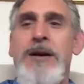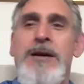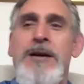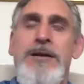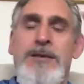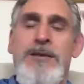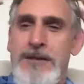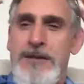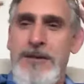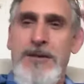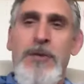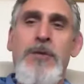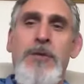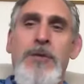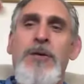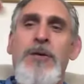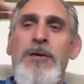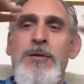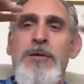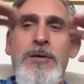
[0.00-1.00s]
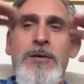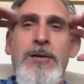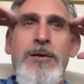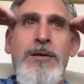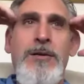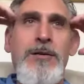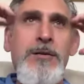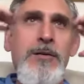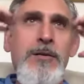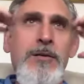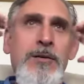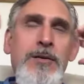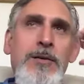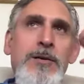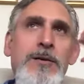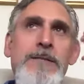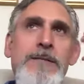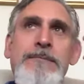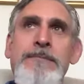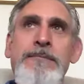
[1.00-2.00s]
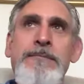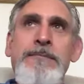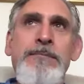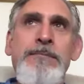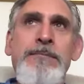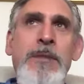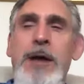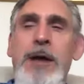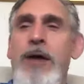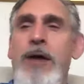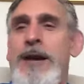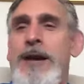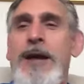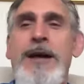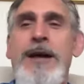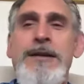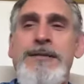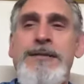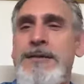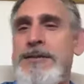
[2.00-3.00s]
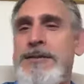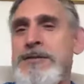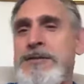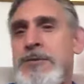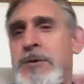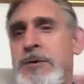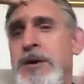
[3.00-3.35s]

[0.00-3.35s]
or paradises, or